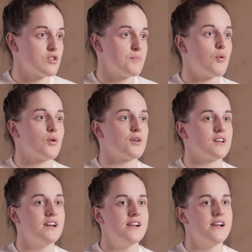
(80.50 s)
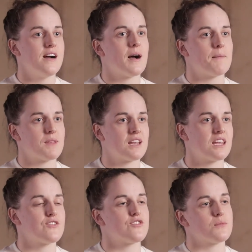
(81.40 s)
support um, and
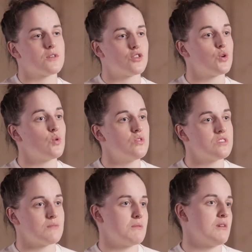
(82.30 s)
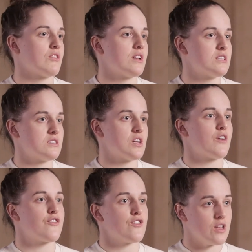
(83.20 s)
give them the tools that maybe are
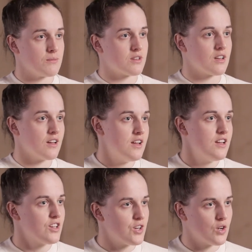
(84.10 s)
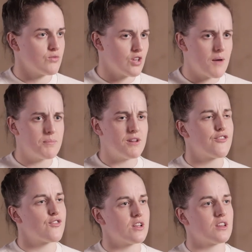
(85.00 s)
necessary for them to, you know, not be
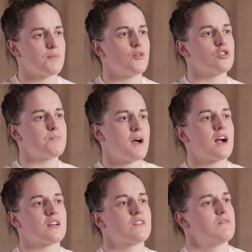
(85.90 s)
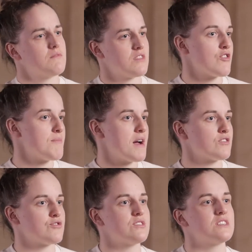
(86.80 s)
afraid to push past their
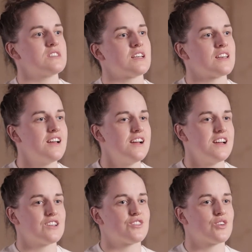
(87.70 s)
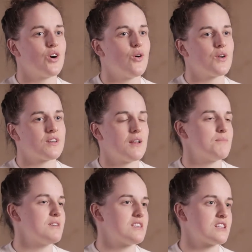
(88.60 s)
boundaries and, and to go and,
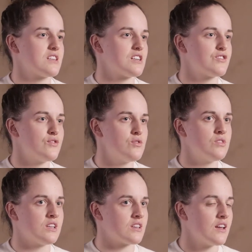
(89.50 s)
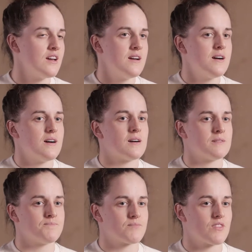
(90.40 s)
and be successful. And
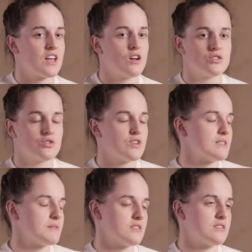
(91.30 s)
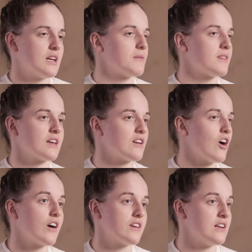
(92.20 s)
um, that also transmits the same thing in
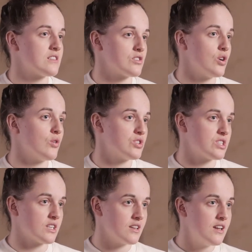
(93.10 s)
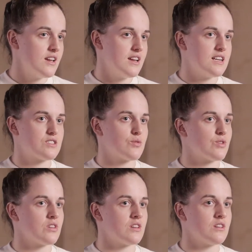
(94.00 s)
hockey as a coach. And is to
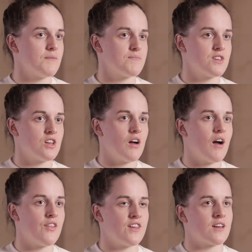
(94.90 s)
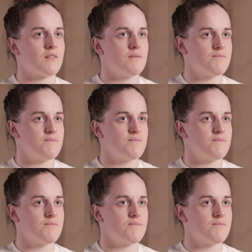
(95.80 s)
really, I think,